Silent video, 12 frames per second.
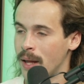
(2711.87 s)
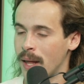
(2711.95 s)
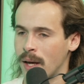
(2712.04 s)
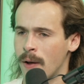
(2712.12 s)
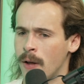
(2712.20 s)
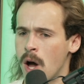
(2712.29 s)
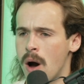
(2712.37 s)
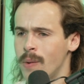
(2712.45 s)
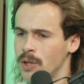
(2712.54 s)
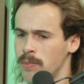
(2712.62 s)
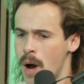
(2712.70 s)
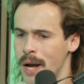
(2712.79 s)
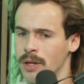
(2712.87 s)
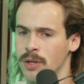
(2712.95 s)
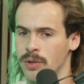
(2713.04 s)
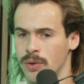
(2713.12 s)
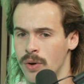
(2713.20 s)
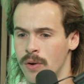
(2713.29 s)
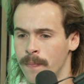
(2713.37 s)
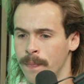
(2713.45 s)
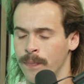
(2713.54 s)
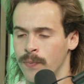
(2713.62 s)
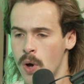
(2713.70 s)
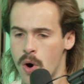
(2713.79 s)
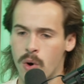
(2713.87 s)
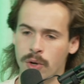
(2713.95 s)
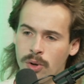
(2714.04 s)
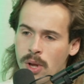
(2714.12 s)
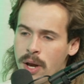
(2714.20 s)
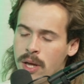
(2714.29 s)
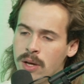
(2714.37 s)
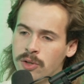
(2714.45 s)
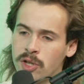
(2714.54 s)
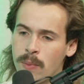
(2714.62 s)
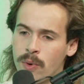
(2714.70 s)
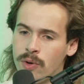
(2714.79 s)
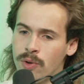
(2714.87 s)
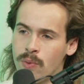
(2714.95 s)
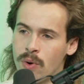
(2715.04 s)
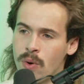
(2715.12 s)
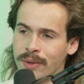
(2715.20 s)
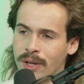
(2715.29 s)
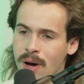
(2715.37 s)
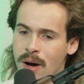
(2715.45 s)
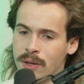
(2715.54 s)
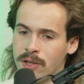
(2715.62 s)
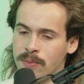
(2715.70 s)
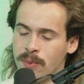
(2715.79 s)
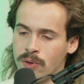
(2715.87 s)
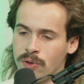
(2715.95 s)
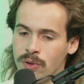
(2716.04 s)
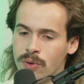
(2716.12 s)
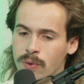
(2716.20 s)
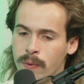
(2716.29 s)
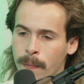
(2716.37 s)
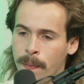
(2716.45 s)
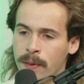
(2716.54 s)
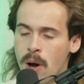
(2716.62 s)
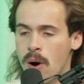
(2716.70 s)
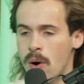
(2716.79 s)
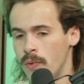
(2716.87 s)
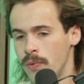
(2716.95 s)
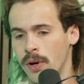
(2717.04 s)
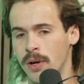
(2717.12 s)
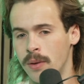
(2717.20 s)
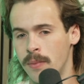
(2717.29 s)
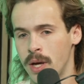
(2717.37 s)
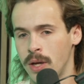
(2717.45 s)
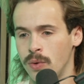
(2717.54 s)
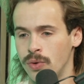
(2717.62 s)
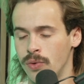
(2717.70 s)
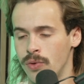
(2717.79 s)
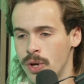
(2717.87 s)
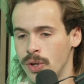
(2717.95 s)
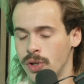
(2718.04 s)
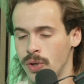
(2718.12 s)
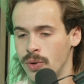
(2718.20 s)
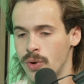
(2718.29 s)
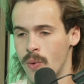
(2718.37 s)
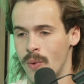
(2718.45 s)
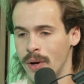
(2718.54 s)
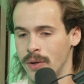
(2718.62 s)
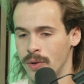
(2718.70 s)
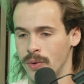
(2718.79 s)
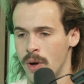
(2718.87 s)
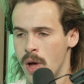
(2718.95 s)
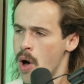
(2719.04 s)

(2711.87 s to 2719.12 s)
Like, oh, it's mind control. Oh, you're letting someone do what only God is supposed to do. Oh, they're going to make you do things that you don't want to do.